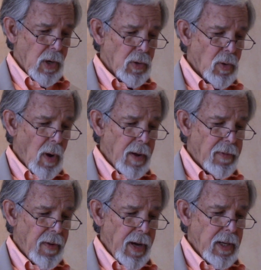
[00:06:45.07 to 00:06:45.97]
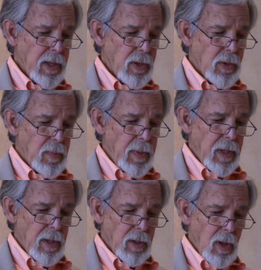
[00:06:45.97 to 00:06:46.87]
So I find it to be
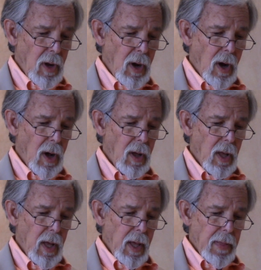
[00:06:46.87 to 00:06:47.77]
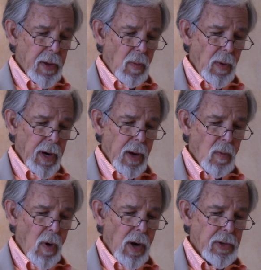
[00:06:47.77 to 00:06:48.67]
the law that when I
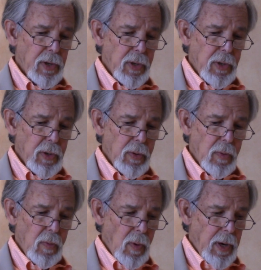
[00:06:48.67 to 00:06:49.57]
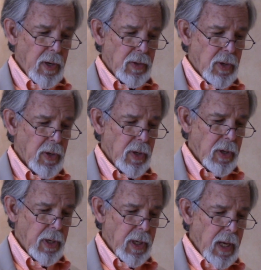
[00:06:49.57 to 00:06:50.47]
want to do what is
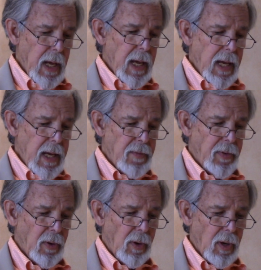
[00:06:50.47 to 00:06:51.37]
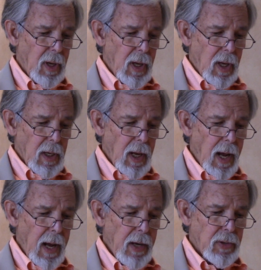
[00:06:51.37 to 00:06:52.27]
good, evil
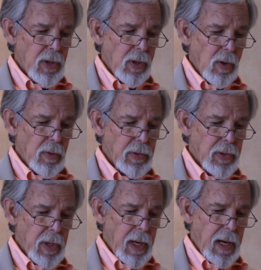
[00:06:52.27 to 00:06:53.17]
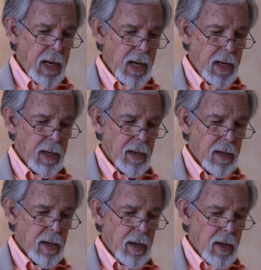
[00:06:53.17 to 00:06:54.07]
lies close at hand.
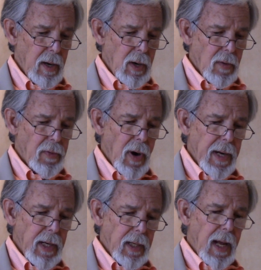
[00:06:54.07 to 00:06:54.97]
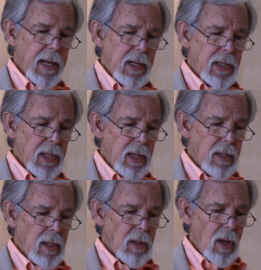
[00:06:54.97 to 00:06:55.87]
For I delight in
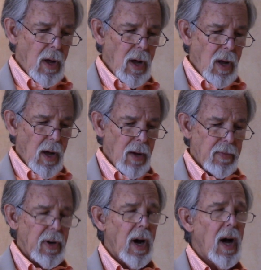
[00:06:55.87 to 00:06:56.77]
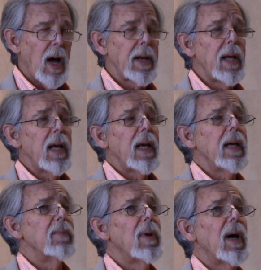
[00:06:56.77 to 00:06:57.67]
the law of God
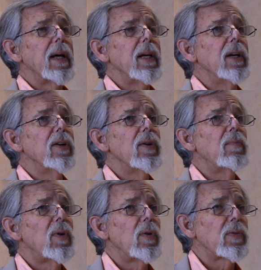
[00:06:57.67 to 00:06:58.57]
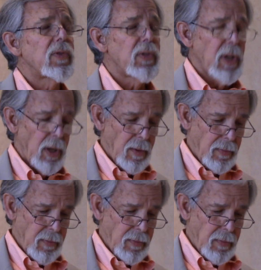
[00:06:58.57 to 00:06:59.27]
in my innermost self.